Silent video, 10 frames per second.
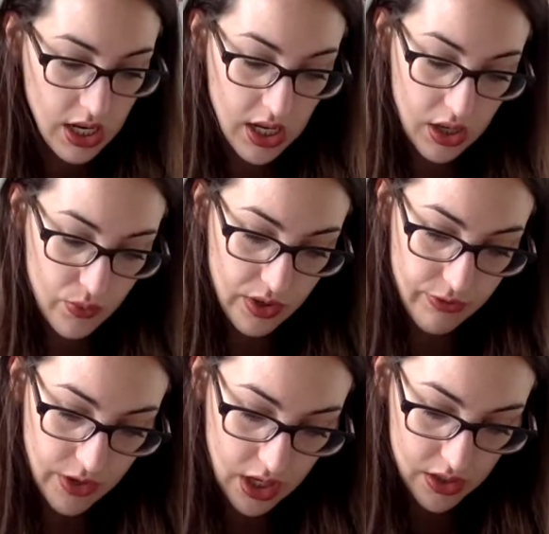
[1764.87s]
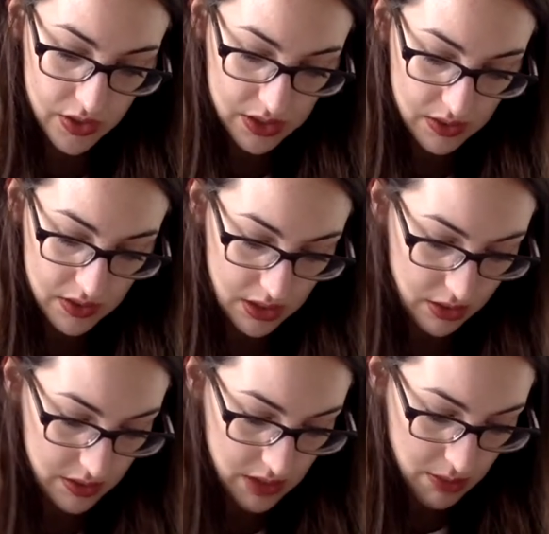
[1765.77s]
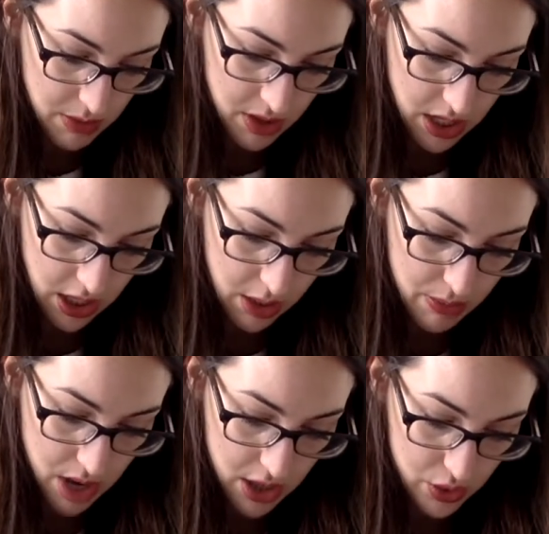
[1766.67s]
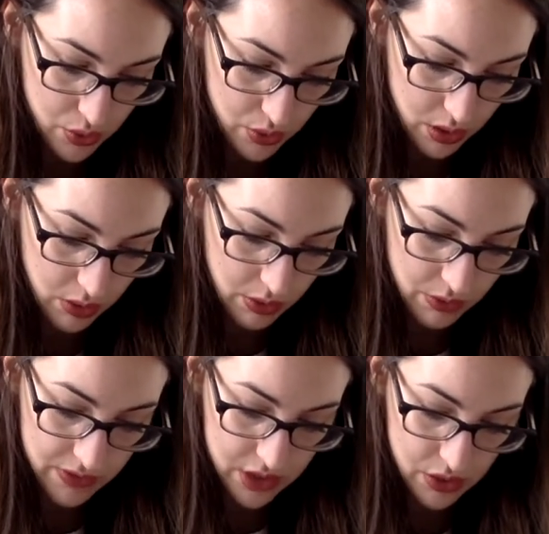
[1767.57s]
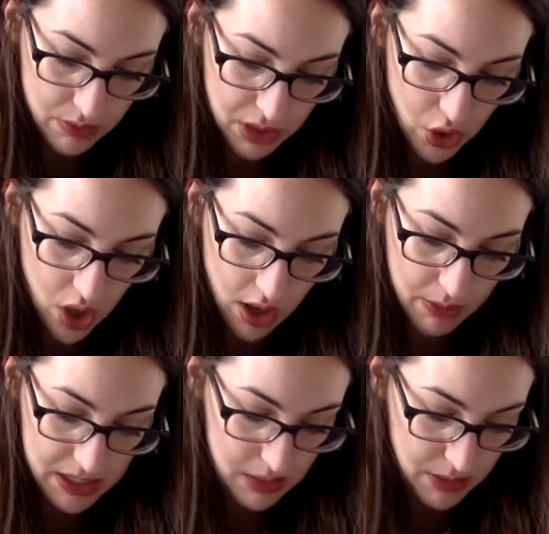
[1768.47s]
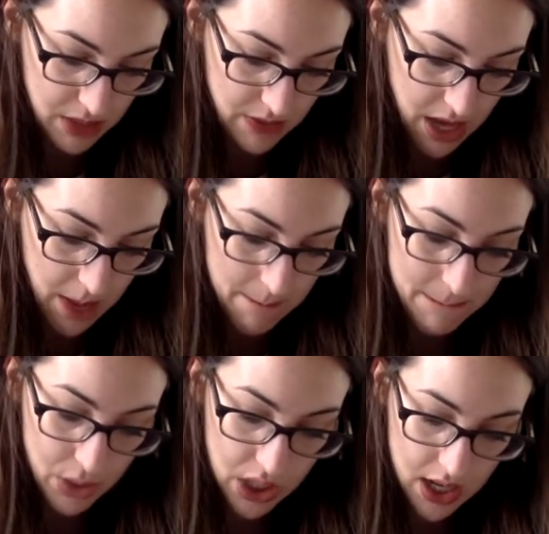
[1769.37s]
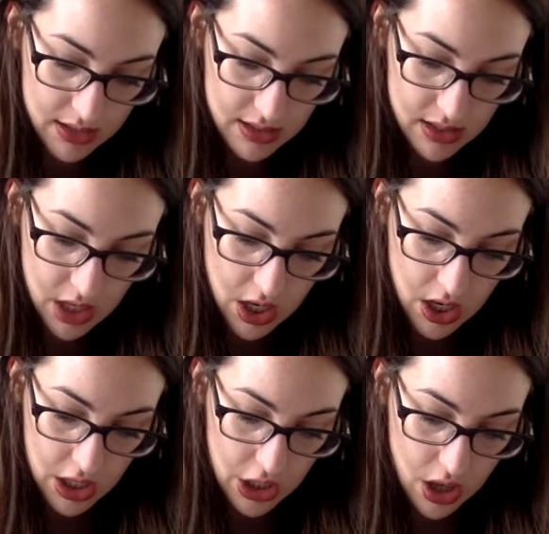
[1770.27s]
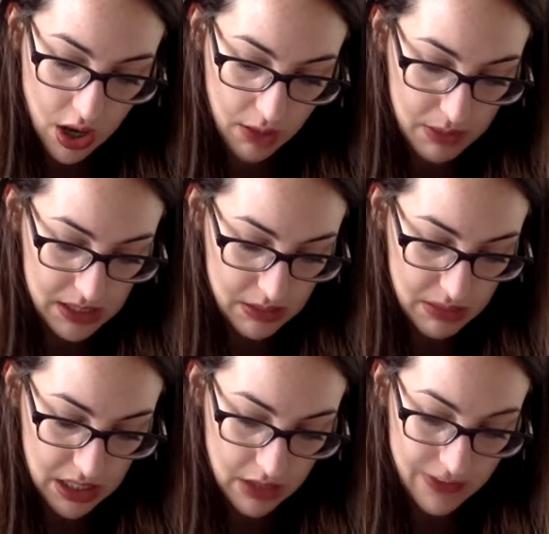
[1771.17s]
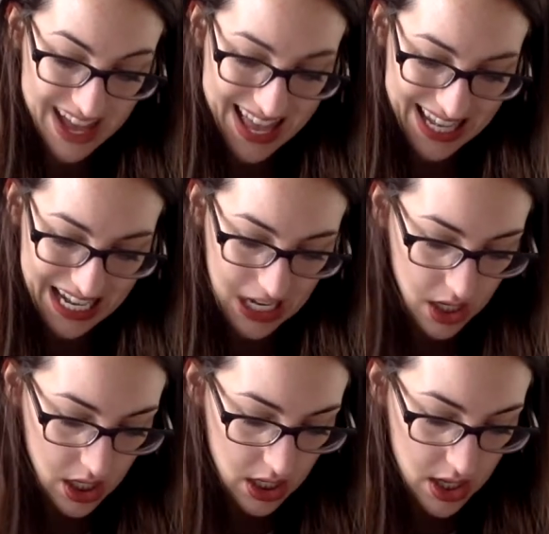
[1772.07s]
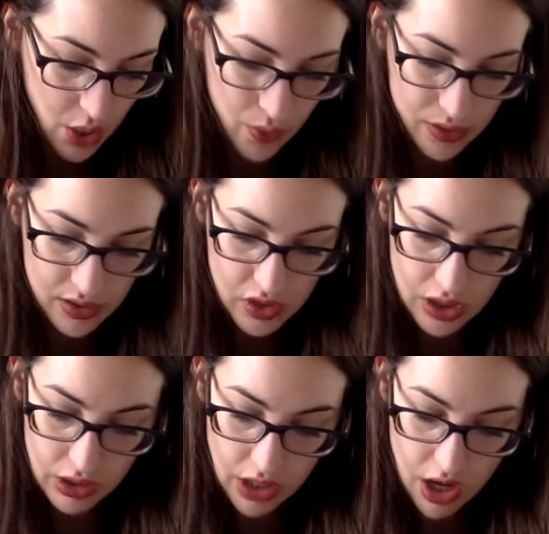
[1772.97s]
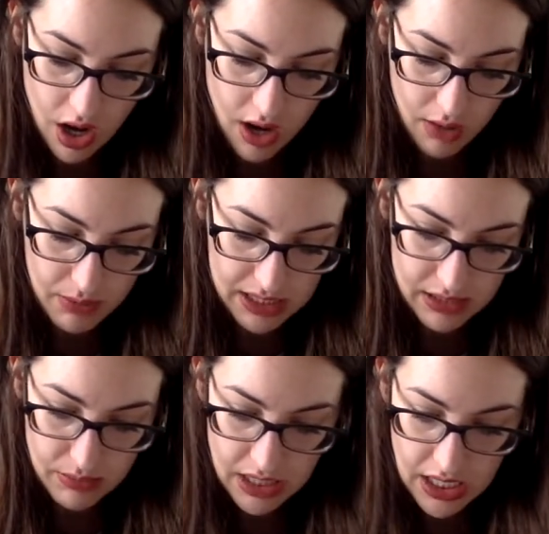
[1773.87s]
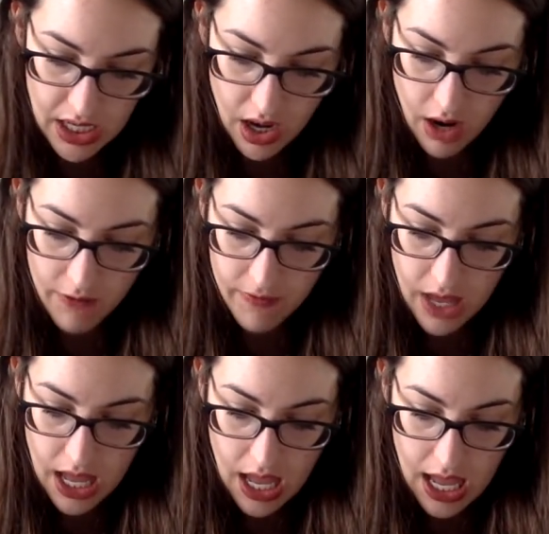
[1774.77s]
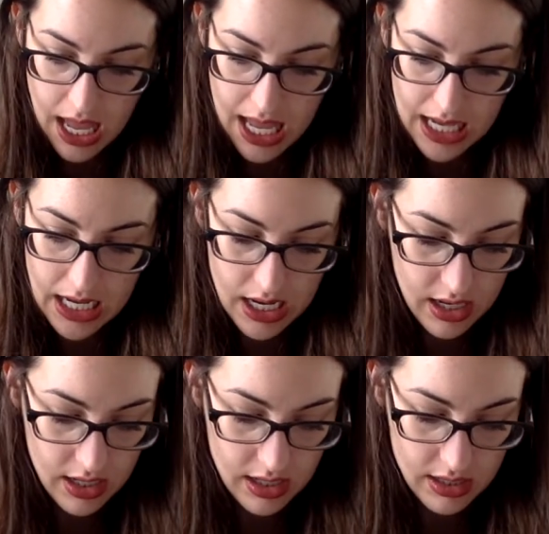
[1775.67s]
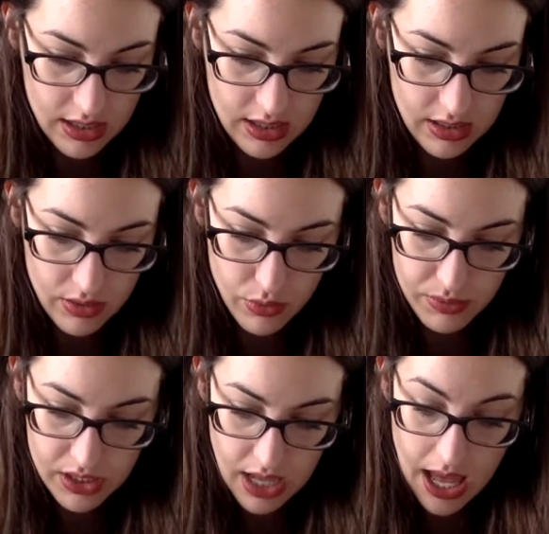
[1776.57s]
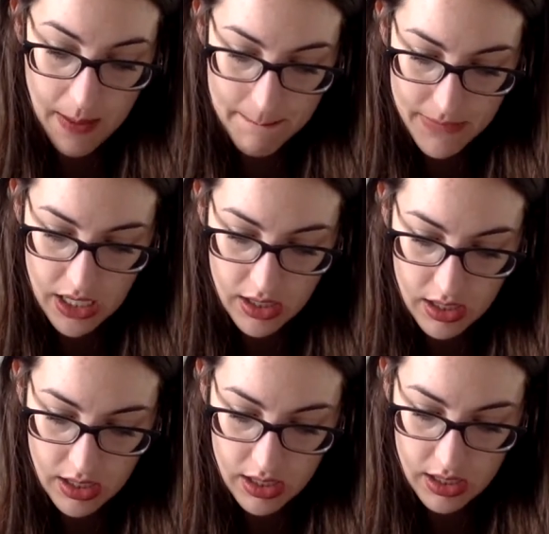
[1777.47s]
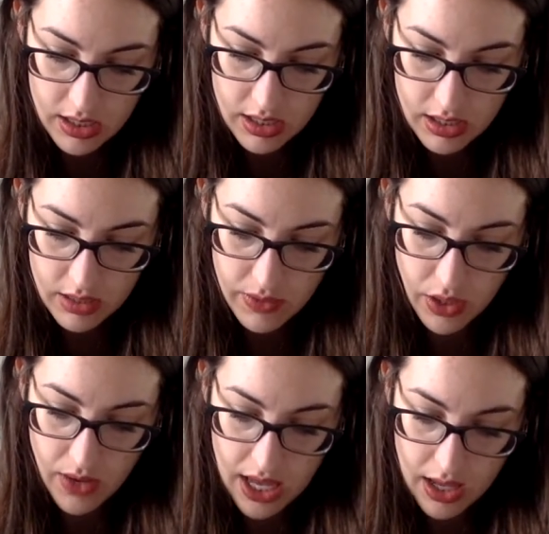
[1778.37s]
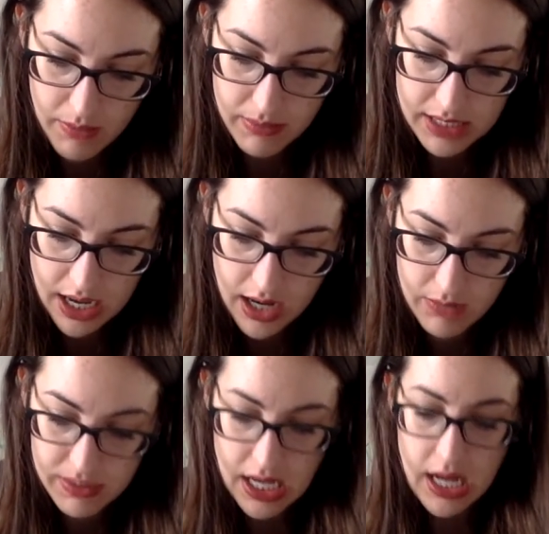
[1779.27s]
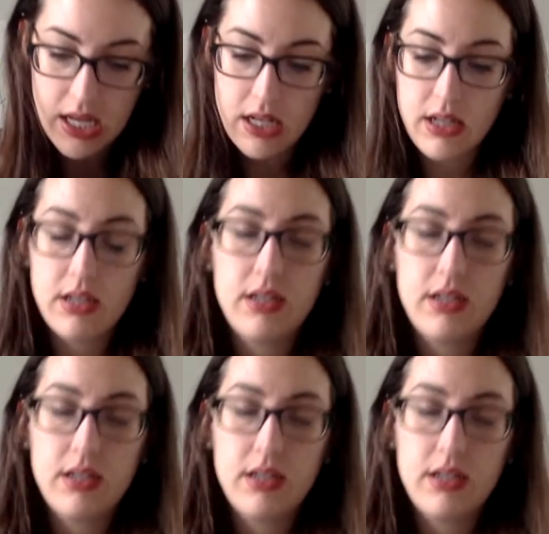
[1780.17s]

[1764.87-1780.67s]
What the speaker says: in reverse. It's still the same thing. Our product rule in reverse would be log base b of m plus log base b of n equals log base b of n, m, there we go, m times n.